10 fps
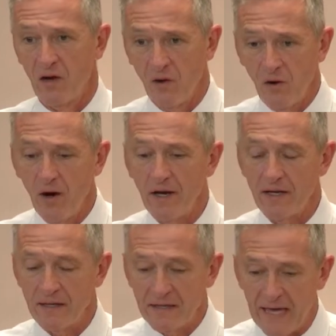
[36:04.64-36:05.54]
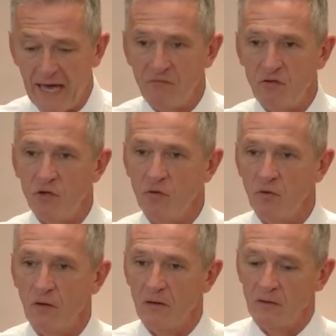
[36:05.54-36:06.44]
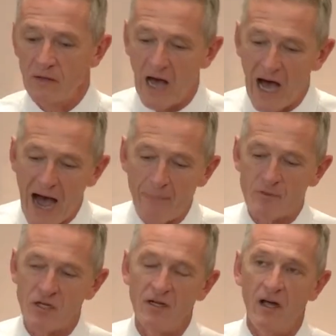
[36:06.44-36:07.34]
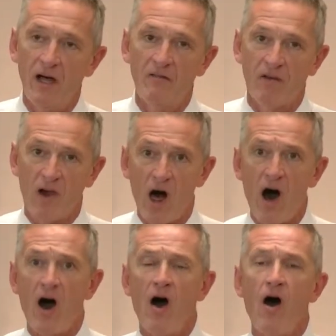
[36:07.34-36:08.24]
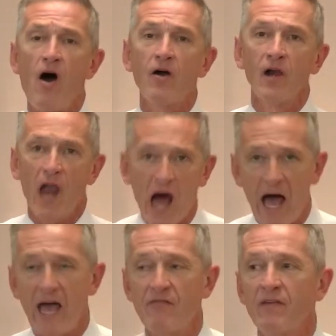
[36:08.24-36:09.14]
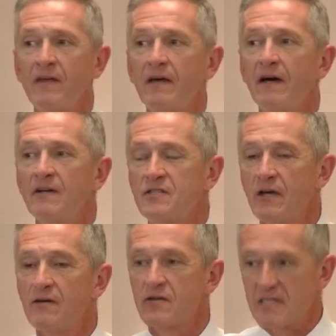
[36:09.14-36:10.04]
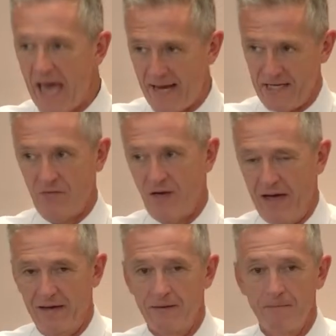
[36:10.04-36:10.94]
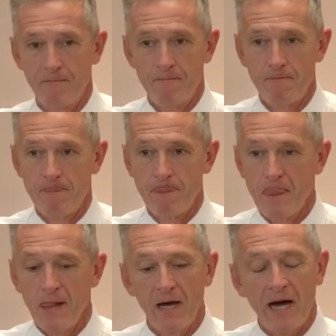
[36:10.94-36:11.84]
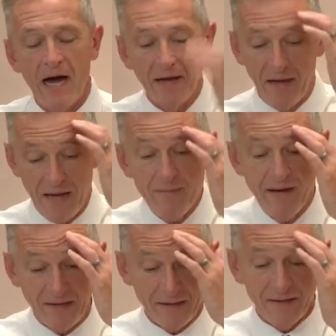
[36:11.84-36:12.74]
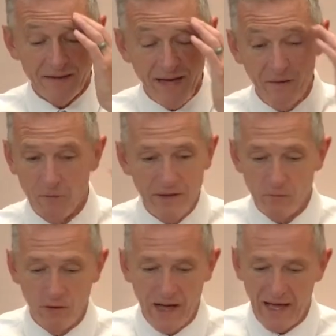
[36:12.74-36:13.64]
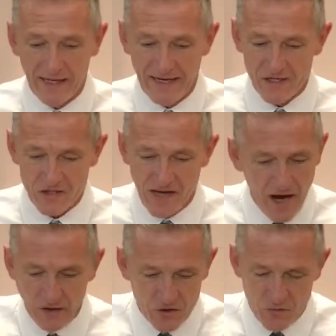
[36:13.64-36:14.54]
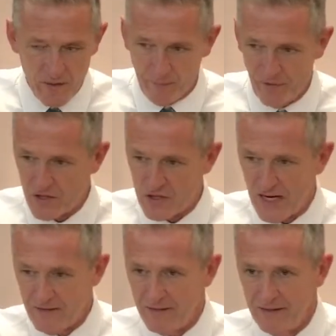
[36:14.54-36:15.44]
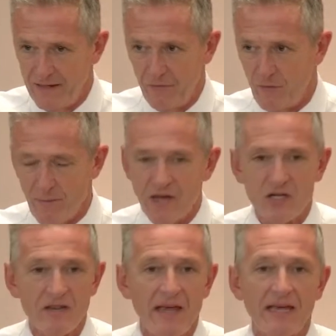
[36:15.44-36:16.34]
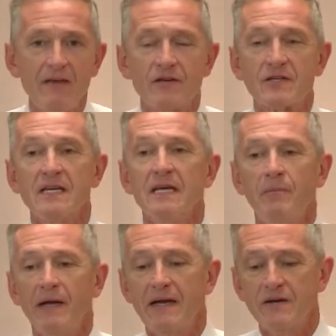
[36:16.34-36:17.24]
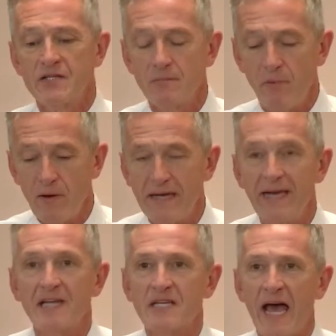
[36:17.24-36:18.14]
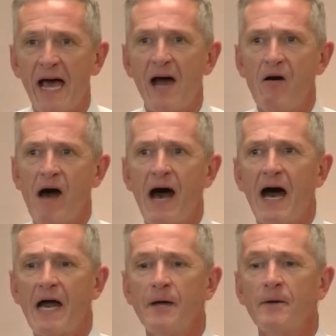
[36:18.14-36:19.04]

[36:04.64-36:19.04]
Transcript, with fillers: Lord gave you the option of long life until you're satisfied. I, amen. Now, we, we're not against the doctors. We appreciate the information they give us. But here's the point. It's how I